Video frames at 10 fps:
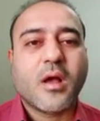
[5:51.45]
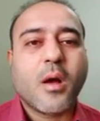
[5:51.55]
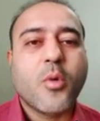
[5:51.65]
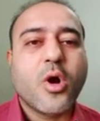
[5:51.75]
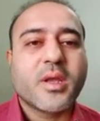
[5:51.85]

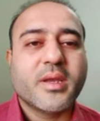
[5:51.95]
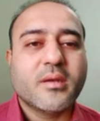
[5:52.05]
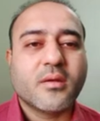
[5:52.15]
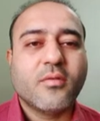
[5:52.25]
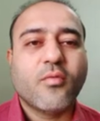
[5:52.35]
Among
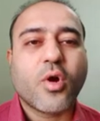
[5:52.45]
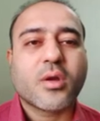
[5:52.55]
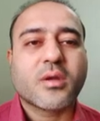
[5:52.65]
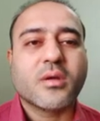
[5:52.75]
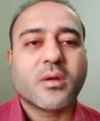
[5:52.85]
it,
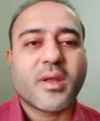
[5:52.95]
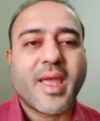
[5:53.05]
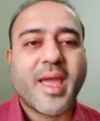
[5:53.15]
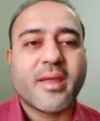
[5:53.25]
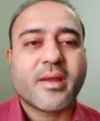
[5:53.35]
water,
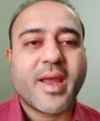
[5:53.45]
air,